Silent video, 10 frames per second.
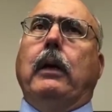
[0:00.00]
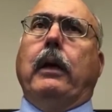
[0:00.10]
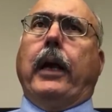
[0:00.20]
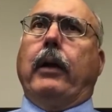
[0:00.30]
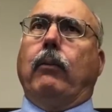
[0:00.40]

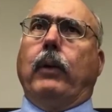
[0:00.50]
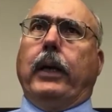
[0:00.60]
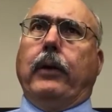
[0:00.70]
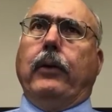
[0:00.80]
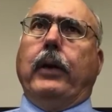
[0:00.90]
and we
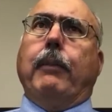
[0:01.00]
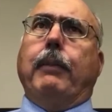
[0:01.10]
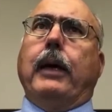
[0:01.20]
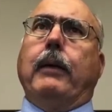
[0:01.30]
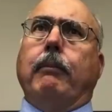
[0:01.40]
can do that
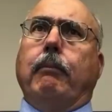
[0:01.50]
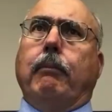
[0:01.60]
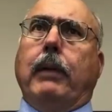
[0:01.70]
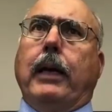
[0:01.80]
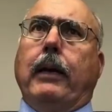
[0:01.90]
by
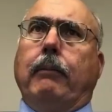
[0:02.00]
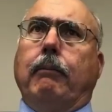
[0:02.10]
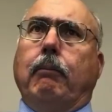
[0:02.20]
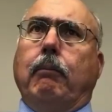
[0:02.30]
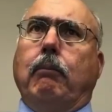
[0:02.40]
by
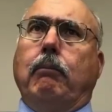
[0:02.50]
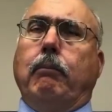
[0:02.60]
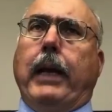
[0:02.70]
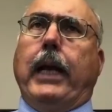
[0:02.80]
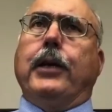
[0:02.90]

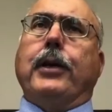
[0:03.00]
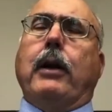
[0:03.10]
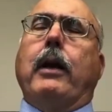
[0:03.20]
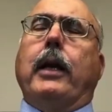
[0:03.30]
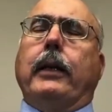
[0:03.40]
managing
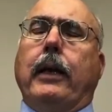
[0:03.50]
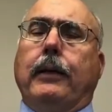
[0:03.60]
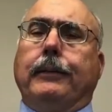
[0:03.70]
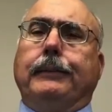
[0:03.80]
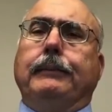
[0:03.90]
our
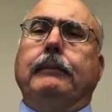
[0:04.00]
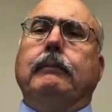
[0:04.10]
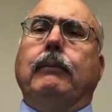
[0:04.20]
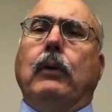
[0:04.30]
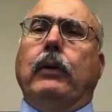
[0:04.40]
headcount,
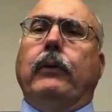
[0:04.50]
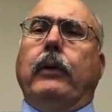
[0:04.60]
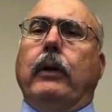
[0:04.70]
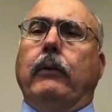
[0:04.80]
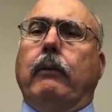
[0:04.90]

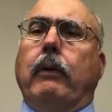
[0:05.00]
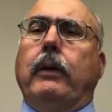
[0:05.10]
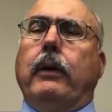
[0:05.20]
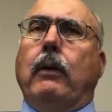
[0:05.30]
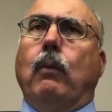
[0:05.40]
focusing on
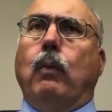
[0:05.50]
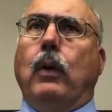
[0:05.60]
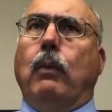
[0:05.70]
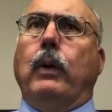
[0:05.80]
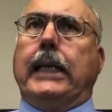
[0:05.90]
strictly on
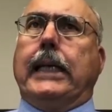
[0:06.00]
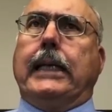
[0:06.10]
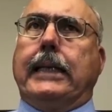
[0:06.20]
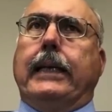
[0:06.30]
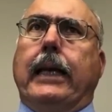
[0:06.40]
what we need
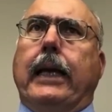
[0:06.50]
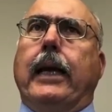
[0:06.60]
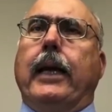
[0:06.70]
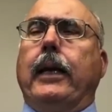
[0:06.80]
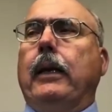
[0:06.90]

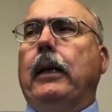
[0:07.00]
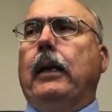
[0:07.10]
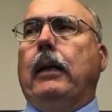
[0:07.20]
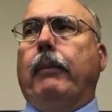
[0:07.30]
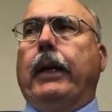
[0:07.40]
today.
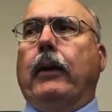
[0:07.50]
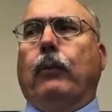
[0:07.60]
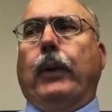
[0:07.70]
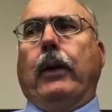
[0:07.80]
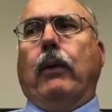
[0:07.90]
Because
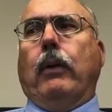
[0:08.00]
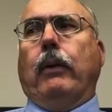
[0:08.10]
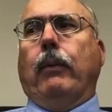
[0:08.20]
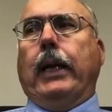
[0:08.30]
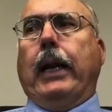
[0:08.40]
we can
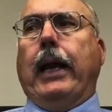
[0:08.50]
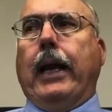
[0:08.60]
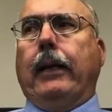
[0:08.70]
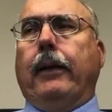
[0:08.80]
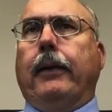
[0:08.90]
always, we can
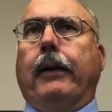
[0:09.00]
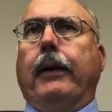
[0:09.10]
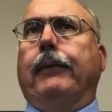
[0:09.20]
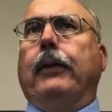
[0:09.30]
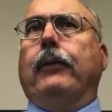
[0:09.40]
add later, and
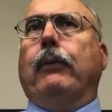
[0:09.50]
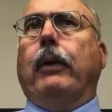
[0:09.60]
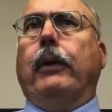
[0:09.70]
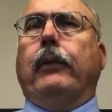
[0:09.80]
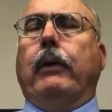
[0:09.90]
if there's a
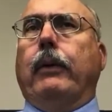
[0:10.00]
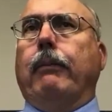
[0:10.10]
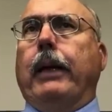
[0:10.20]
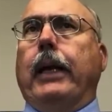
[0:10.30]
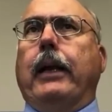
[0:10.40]
risk that we
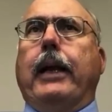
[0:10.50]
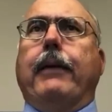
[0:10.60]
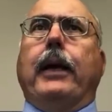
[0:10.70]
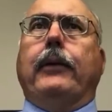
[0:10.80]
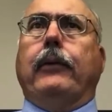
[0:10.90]
may not
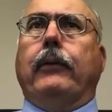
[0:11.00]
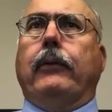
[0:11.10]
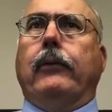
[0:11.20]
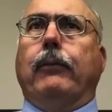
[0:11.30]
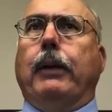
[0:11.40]
have access
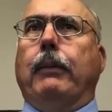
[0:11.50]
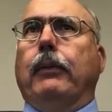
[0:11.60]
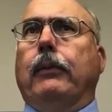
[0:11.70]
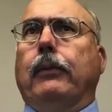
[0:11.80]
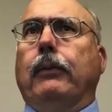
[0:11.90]
to
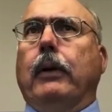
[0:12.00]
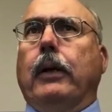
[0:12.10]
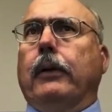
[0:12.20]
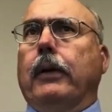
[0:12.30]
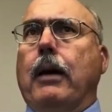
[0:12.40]
people through
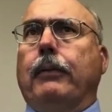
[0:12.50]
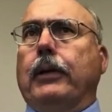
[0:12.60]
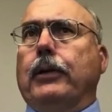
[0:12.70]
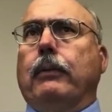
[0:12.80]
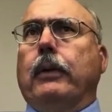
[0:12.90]
other
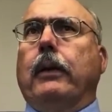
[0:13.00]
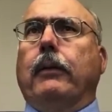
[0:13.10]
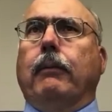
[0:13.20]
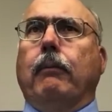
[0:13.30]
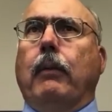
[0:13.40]
competition with
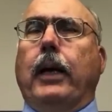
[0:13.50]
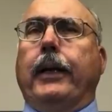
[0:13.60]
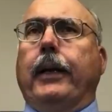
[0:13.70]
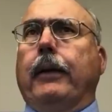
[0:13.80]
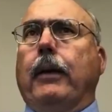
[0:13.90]
other
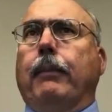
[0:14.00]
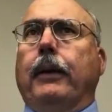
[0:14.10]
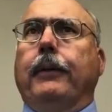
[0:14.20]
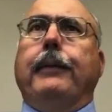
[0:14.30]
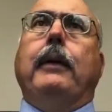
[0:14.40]
mining companies,